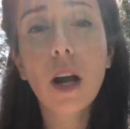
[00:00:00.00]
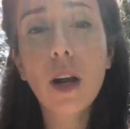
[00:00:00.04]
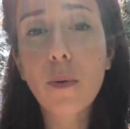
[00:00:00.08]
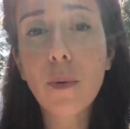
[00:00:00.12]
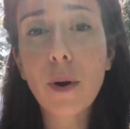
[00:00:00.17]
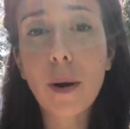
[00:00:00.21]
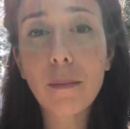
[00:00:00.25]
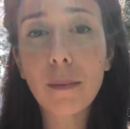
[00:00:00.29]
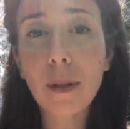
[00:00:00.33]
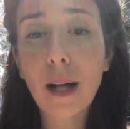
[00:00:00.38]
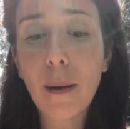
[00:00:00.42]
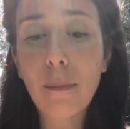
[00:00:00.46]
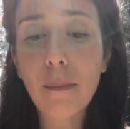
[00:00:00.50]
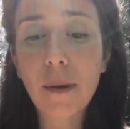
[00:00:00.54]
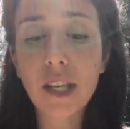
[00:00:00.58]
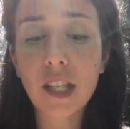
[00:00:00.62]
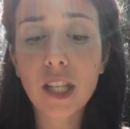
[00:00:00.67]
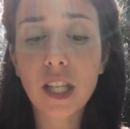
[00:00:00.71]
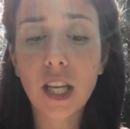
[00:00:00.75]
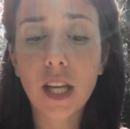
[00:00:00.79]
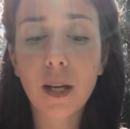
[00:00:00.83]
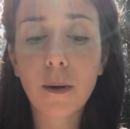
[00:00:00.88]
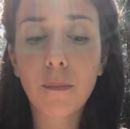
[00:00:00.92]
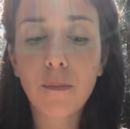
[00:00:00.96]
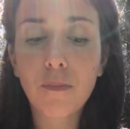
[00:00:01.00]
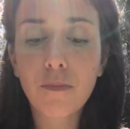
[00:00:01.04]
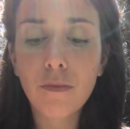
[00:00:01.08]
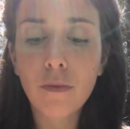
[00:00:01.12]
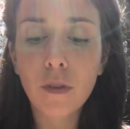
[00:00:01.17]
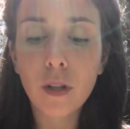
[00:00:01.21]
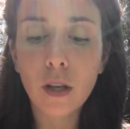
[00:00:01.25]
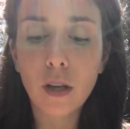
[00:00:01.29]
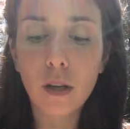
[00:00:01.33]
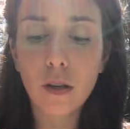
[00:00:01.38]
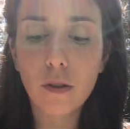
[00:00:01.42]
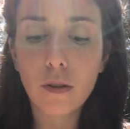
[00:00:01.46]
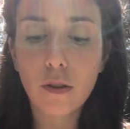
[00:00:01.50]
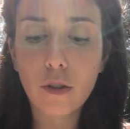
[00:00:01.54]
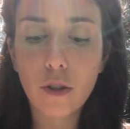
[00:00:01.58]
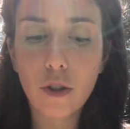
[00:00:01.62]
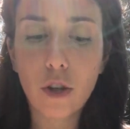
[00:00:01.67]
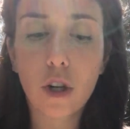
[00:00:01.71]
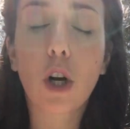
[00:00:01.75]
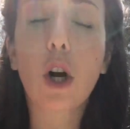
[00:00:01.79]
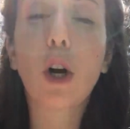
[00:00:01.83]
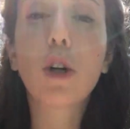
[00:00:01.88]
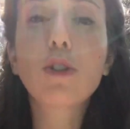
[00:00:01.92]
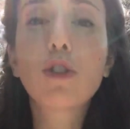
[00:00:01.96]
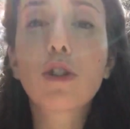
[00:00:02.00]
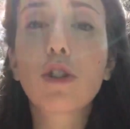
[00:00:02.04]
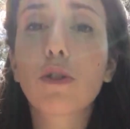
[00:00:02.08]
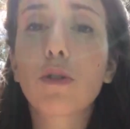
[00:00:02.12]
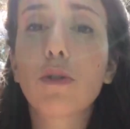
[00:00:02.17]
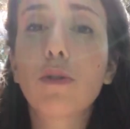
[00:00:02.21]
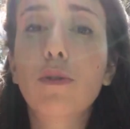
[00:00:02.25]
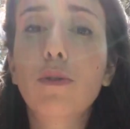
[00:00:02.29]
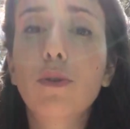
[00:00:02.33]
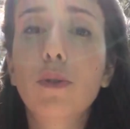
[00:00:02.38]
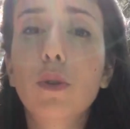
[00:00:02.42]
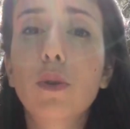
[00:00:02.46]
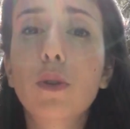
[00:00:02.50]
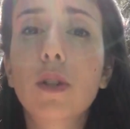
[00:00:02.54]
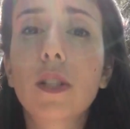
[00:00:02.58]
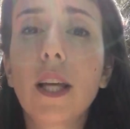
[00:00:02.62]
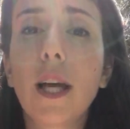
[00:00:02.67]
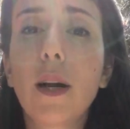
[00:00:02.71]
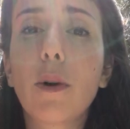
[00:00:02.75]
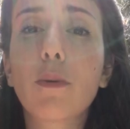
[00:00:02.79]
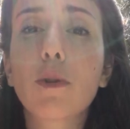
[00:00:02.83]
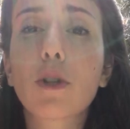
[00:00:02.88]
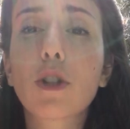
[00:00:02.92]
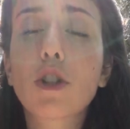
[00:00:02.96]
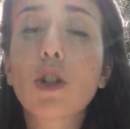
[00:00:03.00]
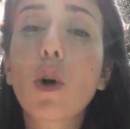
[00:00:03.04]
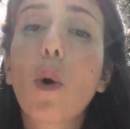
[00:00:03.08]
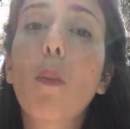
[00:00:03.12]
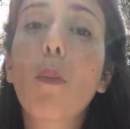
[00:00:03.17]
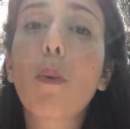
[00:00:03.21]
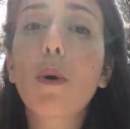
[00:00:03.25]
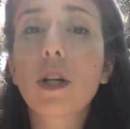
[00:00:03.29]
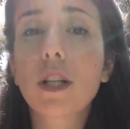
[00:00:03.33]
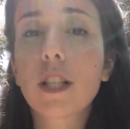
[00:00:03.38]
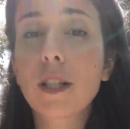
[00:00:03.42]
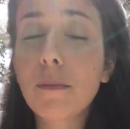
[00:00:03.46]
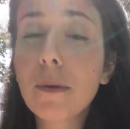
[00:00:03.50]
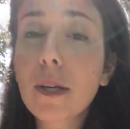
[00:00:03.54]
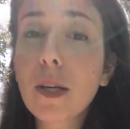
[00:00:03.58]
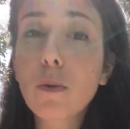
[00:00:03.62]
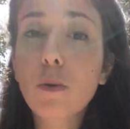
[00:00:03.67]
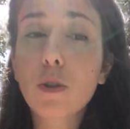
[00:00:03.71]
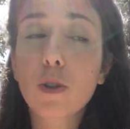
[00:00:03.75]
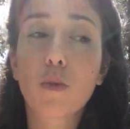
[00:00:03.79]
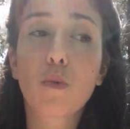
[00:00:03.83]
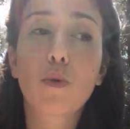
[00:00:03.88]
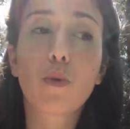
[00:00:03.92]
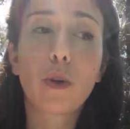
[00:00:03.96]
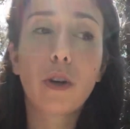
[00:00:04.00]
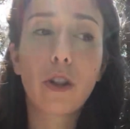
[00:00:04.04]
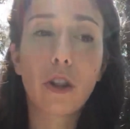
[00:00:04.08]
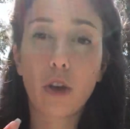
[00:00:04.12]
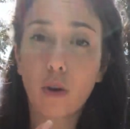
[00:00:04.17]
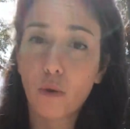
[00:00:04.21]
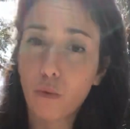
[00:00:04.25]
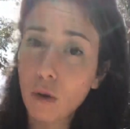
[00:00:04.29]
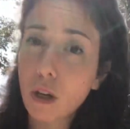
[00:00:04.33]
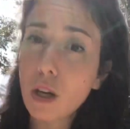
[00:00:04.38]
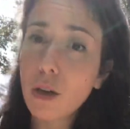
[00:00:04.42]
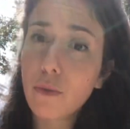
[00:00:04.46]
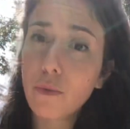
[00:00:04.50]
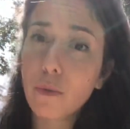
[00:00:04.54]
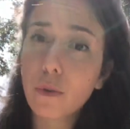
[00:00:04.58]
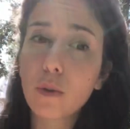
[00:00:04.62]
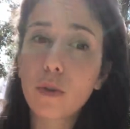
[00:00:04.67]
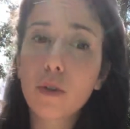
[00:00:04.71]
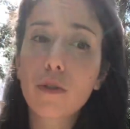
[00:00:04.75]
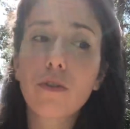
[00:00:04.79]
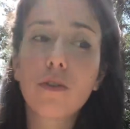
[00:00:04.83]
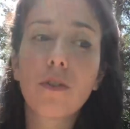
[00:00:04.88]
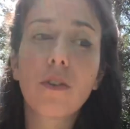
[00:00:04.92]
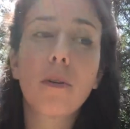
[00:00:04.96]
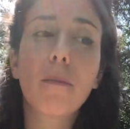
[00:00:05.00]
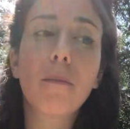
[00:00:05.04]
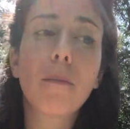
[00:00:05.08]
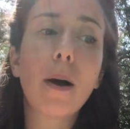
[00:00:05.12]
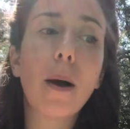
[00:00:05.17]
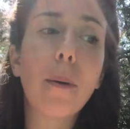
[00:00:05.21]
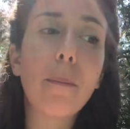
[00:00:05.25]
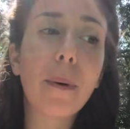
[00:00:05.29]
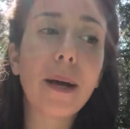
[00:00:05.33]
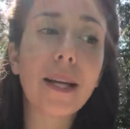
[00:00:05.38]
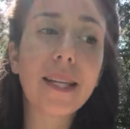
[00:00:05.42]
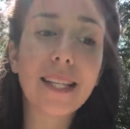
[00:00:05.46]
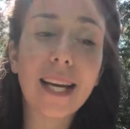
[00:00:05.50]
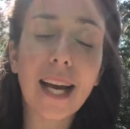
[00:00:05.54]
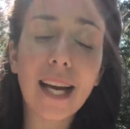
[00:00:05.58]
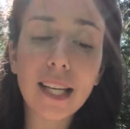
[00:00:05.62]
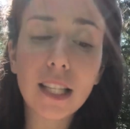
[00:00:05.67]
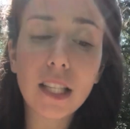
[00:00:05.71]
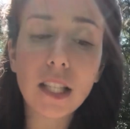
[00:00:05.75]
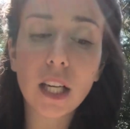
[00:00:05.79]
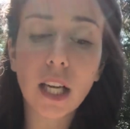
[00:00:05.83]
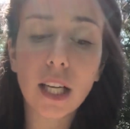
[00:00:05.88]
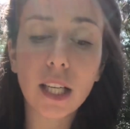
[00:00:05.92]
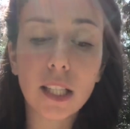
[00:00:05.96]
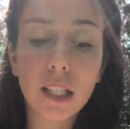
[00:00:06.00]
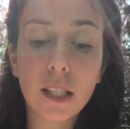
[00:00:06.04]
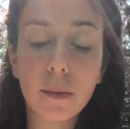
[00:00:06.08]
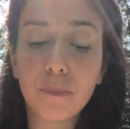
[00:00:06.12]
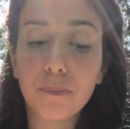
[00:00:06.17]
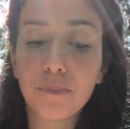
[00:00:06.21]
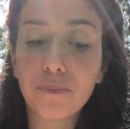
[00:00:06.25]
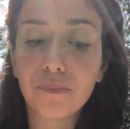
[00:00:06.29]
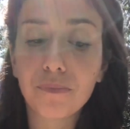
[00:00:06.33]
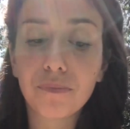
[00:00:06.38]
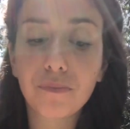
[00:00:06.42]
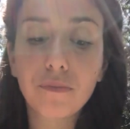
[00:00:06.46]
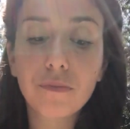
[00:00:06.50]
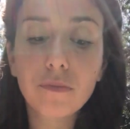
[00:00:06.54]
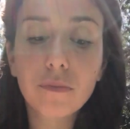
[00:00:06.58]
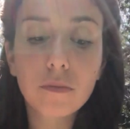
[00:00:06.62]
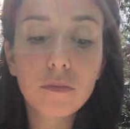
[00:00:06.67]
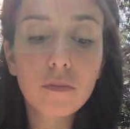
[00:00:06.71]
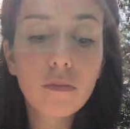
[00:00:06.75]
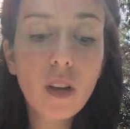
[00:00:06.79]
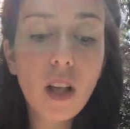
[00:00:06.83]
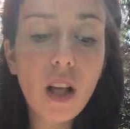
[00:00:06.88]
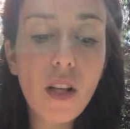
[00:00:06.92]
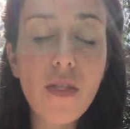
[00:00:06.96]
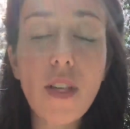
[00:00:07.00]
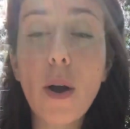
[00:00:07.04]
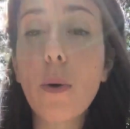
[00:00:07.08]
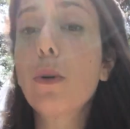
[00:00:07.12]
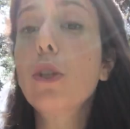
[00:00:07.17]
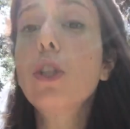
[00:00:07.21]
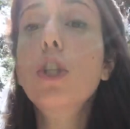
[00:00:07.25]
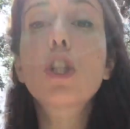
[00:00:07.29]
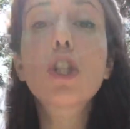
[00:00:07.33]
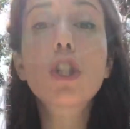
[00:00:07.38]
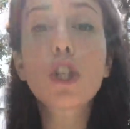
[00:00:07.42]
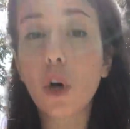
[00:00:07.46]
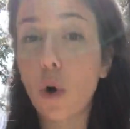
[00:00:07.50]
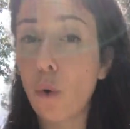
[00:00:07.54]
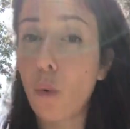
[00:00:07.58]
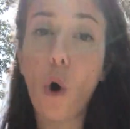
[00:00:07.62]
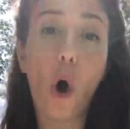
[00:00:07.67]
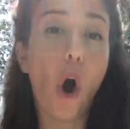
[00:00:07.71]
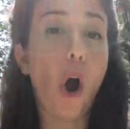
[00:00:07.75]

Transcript: I went plant-based, like the cultural foods that were so important to me, which were the Greek foods from my dad's side, that was so